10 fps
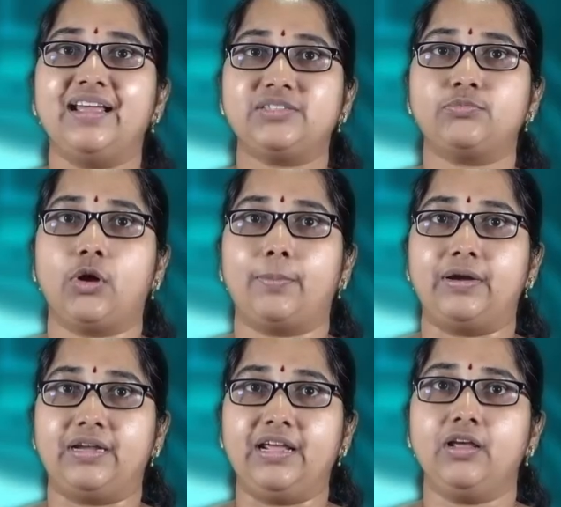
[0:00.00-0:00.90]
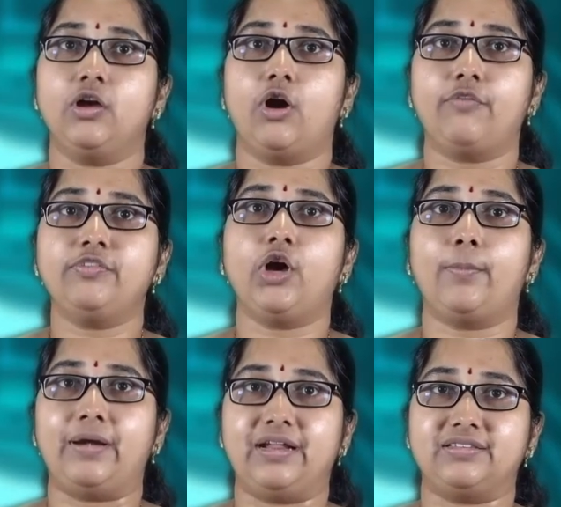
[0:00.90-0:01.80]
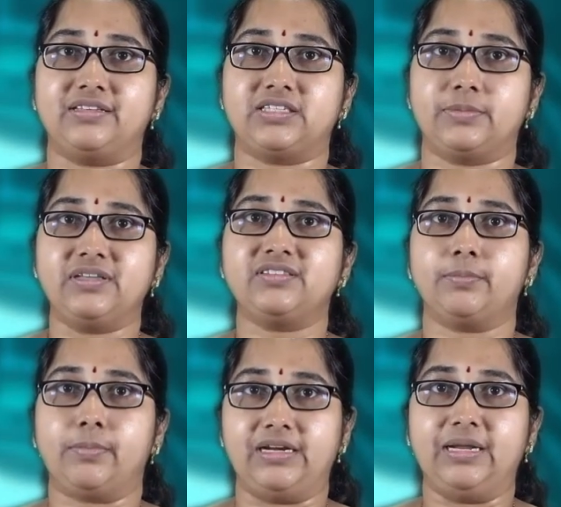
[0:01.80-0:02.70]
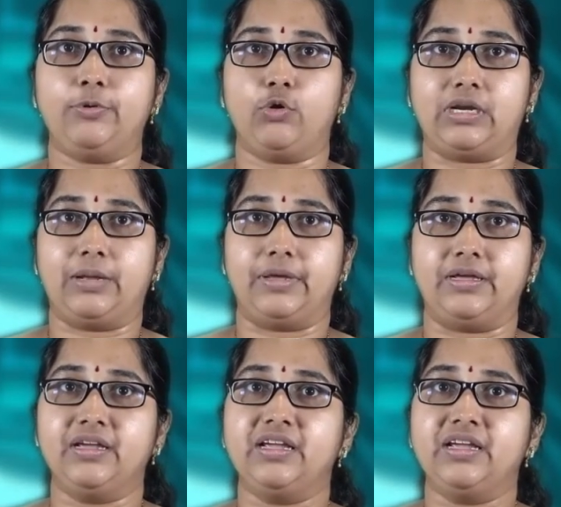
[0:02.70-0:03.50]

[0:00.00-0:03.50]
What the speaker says: next property of the operating system is multiprogramming.